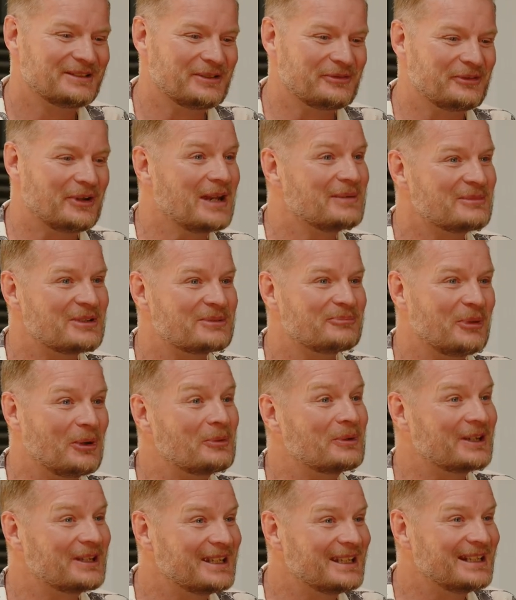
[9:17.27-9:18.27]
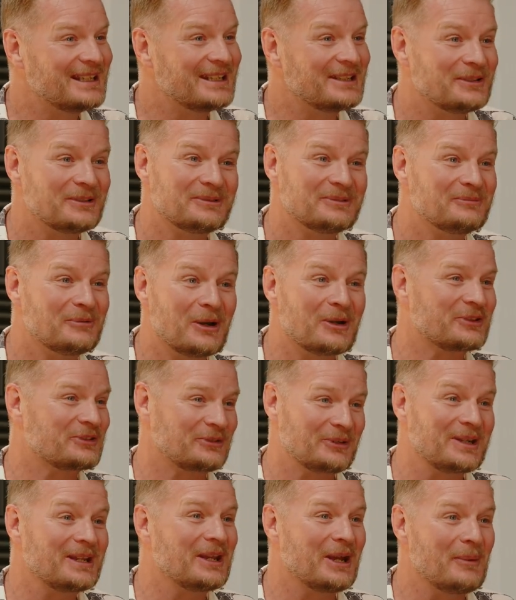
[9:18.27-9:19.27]
the famous Lee Healey, who works
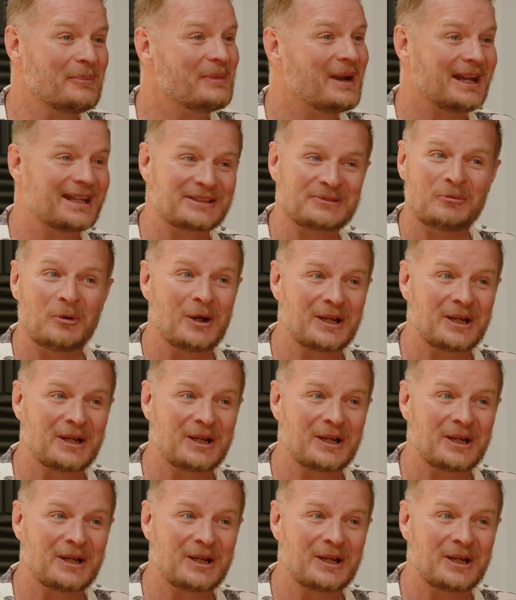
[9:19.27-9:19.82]
for IncomeMAX,